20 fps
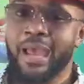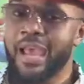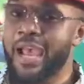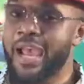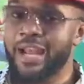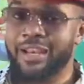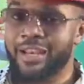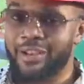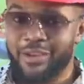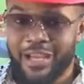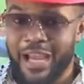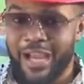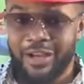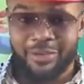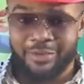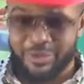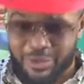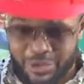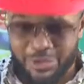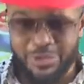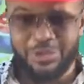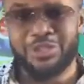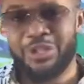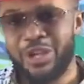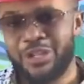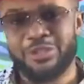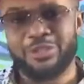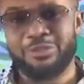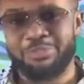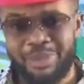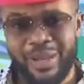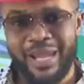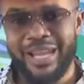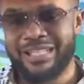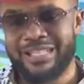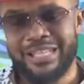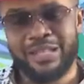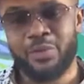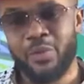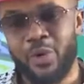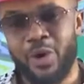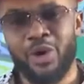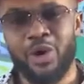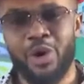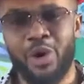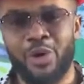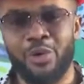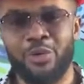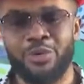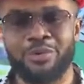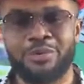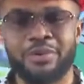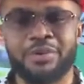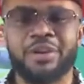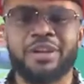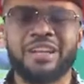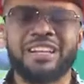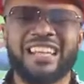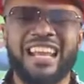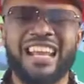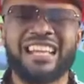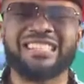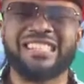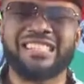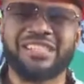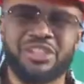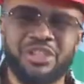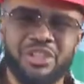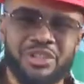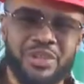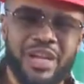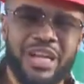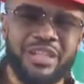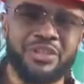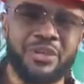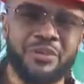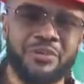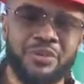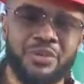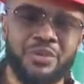and you can choose not to pay it at one go. There is a stretch of